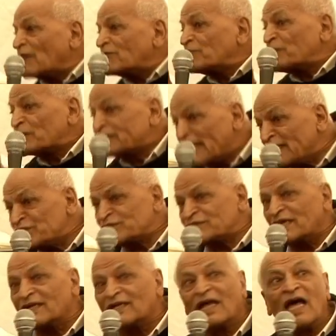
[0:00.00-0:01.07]
our
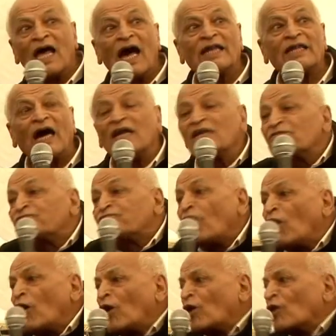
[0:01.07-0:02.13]
potential and
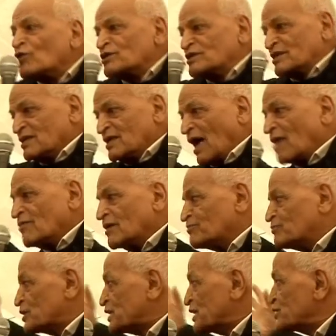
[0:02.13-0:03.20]
unfold our
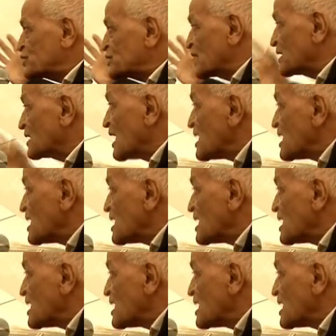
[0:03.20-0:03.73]
potential,